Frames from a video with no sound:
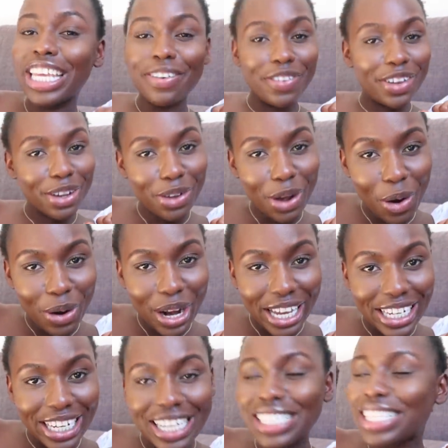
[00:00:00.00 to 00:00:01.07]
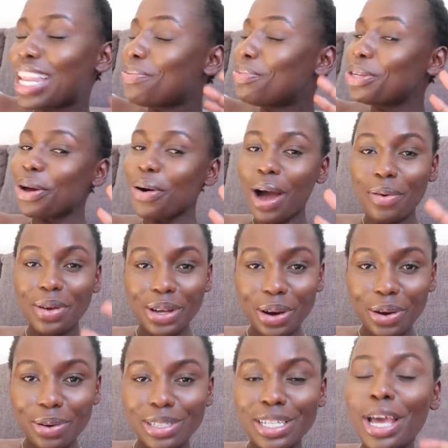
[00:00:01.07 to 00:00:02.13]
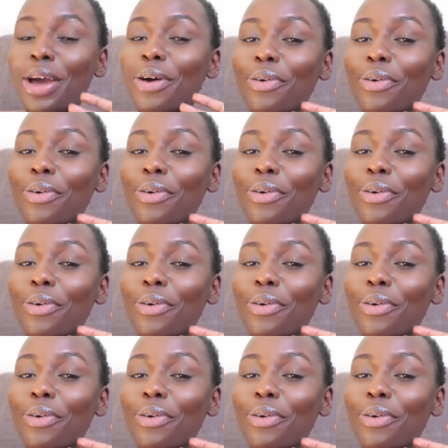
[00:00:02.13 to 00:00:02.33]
Give it a go, ladies. Let me know how it goes.